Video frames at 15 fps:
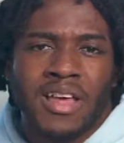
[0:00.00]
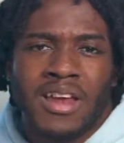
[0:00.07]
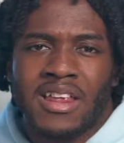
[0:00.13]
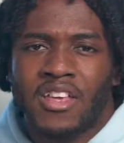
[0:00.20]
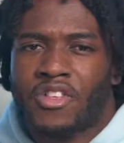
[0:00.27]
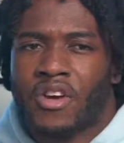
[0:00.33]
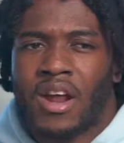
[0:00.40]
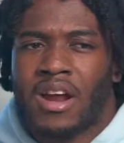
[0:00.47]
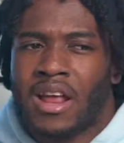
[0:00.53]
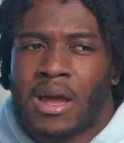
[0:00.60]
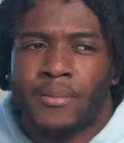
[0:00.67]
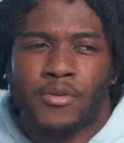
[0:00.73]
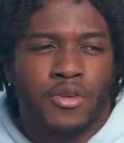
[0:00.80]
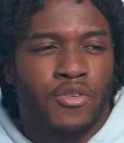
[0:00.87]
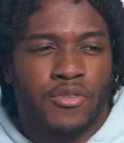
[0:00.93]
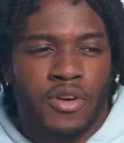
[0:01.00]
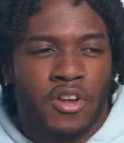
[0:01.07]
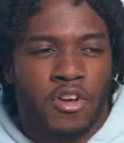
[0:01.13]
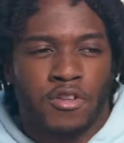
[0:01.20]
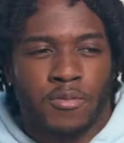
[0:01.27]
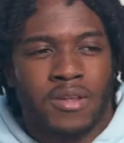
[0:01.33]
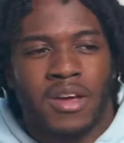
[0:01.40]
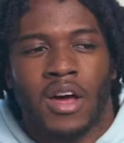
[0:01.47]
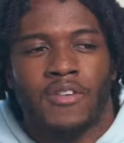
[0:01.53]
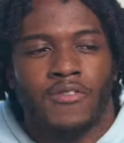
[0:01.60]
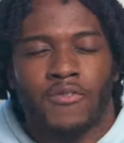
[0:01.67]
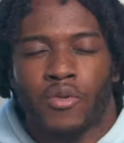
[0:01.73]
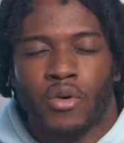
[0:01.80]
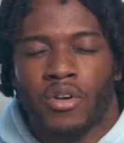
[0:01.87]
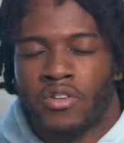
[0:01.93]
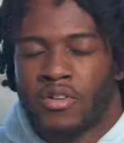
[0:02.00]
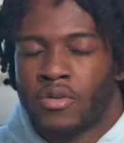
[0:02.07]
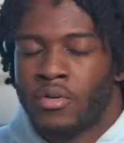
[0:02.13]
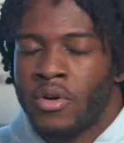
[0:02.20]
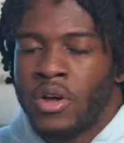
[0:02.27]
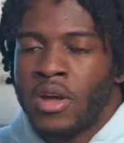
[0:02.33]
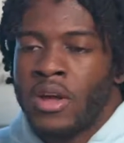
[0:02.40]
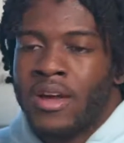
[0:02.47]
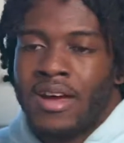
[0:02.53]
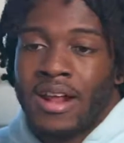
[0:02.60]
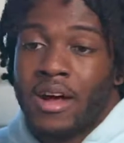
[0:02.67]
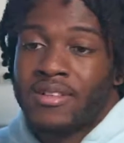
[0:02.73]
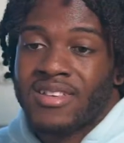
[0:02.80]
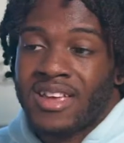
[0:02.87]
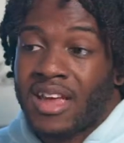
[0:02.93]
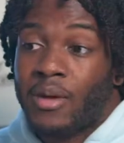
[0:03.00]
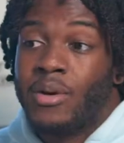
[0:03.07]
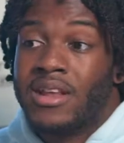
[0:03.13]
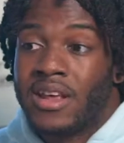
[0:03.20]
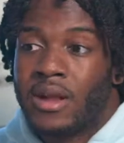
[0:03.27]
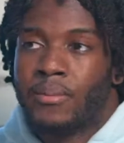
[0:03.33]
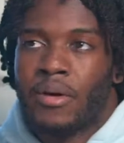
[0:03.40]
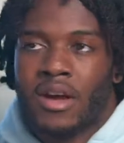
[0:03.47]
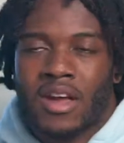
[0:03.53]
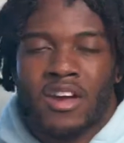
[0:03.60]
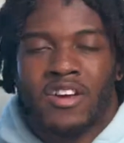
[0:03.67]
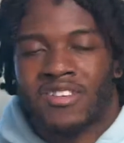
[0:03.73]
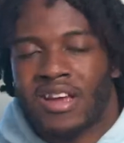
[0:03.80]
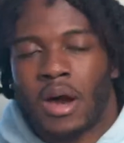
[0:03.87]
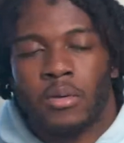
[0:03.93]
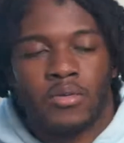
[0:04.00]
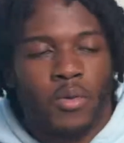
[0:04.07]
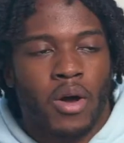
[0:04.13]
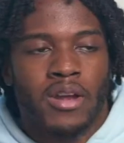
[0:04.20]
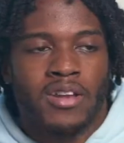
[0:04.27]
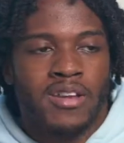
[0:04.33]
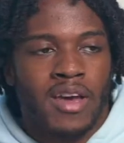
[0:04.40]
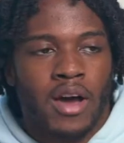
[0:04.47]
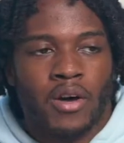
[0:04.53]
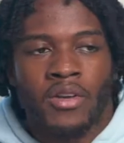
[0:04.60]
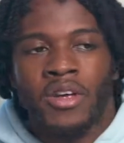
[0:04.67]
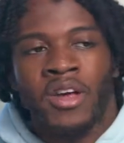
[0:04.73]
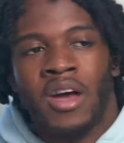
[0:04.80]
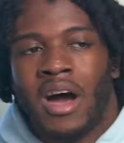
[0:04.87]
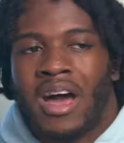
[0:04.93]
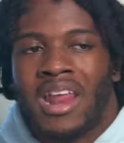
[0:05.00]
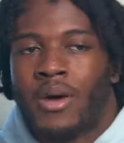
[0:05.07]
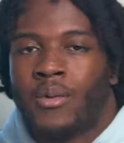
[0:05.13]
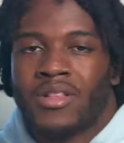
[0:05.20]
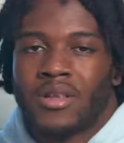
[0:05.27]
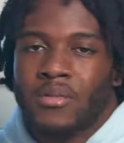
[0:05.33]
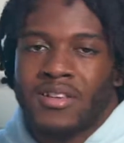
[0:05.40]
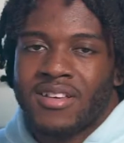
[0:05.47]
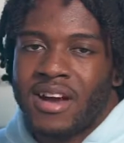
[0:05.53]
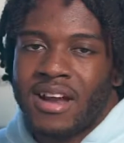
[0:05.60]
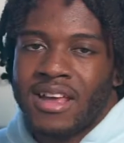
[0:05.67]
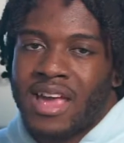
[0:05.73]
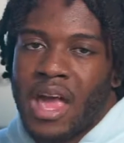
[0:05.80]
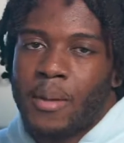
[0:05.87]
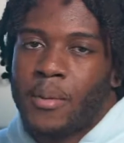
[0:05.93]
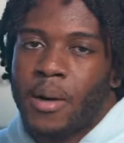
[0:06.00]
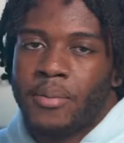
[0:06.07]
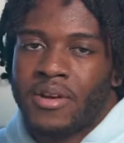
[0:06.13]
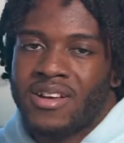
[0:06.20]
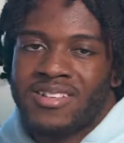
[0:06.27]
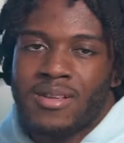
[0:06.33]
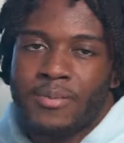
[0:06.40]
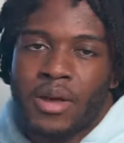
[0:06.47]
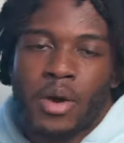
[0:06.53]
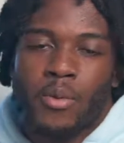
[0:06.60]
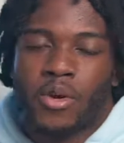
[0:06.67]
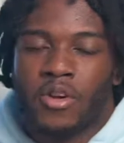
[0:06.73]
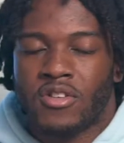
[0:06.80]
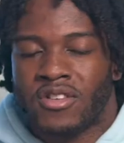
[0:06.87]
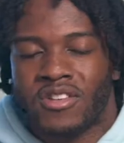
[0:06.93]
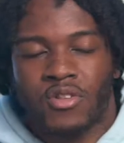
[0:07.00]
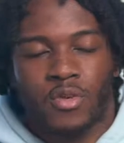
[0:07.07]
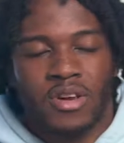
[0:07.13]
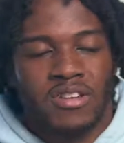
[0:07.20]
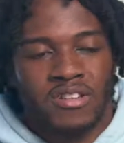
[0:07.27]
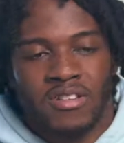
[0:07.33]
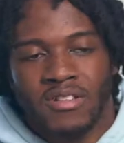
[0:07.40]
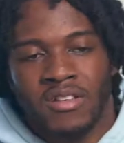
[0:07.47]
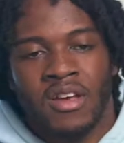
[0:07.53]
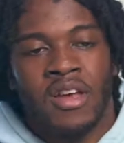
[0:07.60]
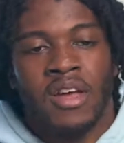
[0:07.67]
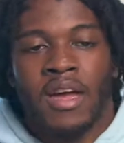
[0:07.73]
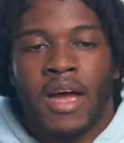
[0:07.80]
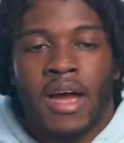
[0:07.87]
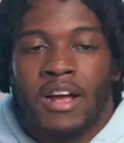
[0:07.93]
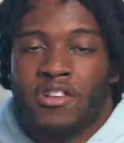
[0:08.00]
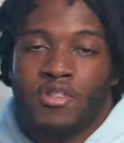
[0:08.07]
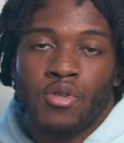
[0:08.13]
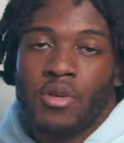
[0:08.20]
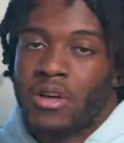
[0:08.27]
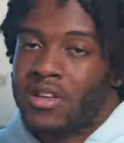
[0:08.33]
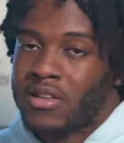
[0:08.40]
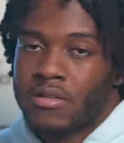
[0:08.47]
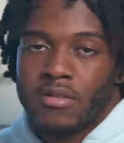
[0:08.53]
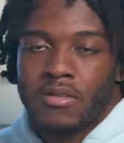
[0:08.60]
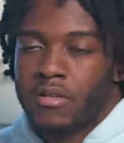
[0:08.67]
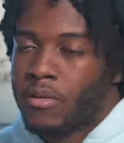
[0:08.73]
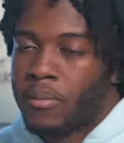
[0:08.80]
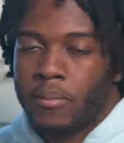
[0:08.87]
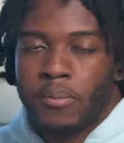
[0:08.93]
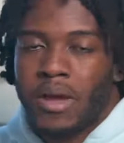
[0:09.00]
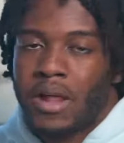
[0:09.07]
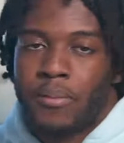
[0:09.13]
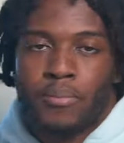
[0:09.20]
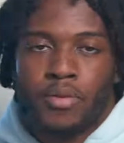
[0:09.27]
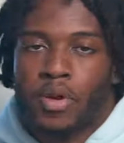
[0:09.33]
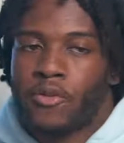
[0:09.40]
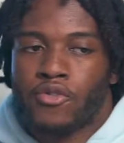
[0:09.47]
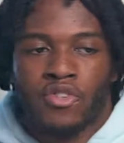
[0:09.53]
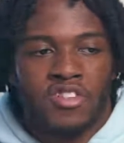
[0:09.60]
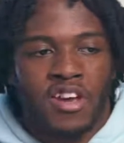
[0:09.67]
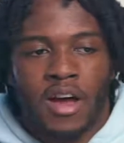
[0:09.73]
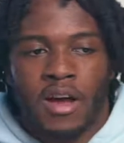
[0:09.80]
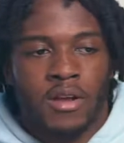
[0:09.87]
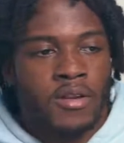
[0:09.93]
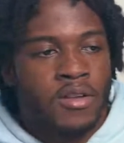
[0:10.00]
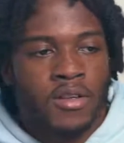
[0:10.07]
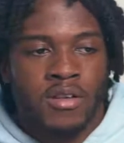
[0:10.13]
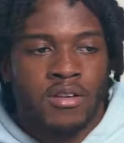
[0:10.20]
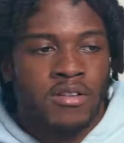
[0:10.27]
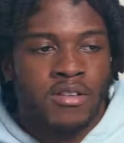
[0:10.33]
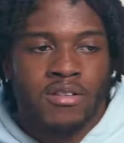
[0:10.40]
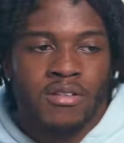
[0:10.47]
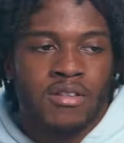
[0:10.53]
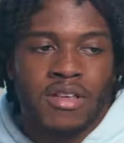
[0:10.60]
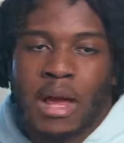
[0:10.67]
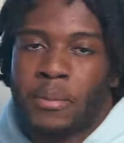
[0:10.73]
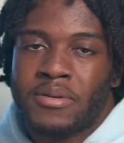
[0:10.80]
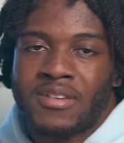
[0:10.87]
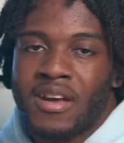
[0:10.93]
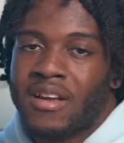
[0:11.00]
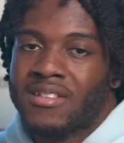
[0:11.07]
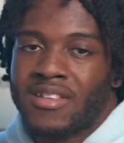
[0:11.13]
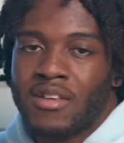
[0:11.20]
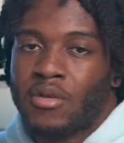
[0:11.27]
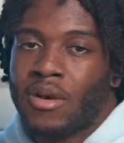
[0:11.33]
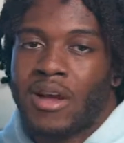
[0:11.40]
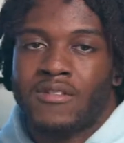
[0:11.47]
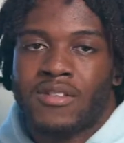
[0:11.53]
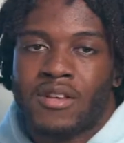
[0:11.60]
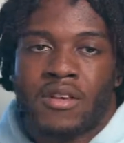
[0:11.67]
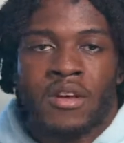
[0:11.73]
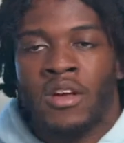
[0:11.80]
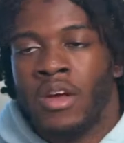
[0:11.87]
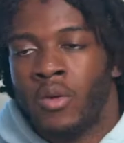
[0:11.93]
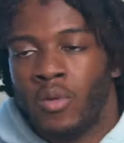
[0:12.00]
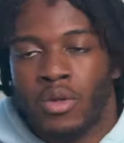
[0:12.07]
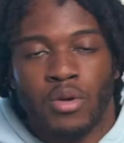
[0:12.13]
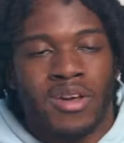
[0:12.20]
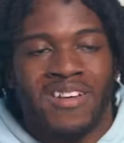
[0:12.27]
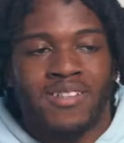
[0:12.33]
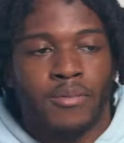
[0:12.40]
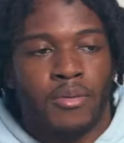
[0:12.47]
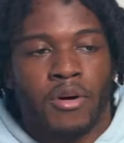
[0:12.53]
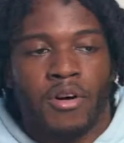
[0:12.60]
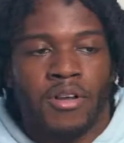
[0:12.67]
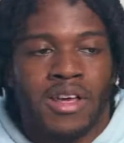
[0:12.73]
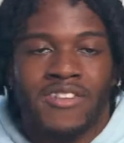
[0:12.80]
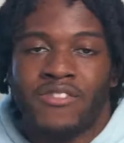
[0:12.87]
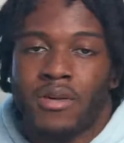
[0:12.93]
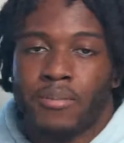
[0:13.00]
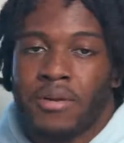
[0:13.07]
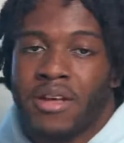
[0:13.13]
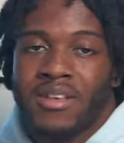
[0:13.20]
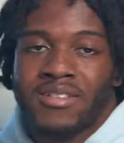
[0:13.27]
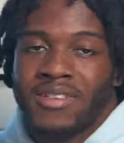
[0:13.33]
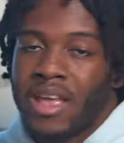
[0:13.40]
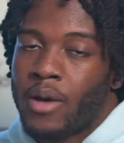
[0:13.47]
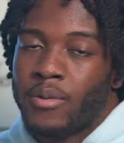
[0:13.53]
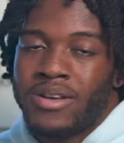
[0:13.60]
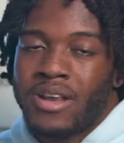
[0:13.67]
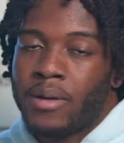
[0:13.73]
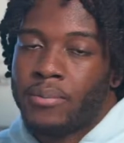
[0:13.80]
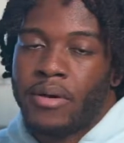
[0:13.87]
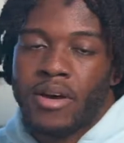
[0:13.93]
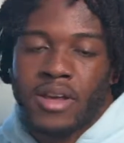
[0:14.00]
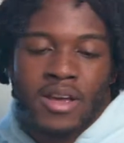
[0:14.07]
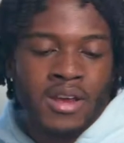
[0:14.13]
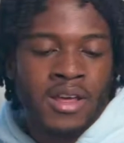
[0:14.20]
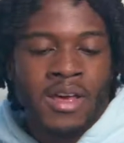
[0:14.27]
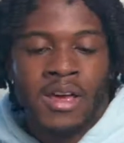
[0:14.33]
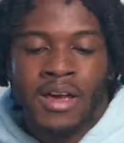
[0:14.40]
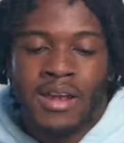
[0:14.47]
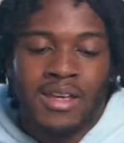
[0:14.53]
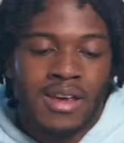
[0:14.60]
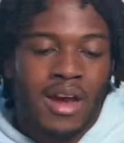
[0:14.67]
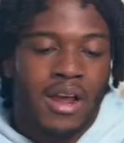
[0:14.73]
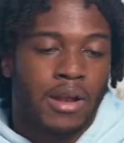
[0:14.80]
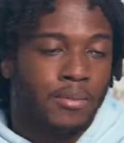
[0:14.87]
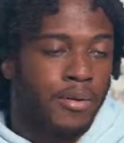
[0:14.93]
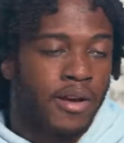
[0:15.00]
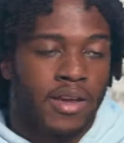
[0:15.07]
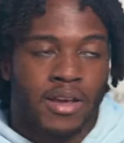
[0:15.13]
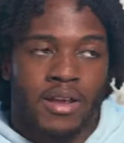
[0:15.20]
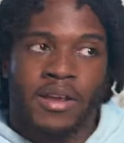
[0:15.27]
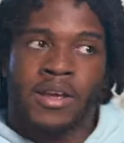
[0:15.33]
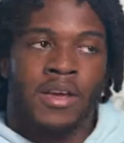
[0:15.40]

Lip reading: He either got a layup or 2 free throws, but he cut it from 4 to 2. And I was like, yeah, we need a bucket here. Time was winding down. I didn't want them to tie the game up and us to be in one of those situations. And Julius made a beautiful shot, just the type of shots that you give to when you give the ball to MVP, saying we need a bucket, and he got the bucket.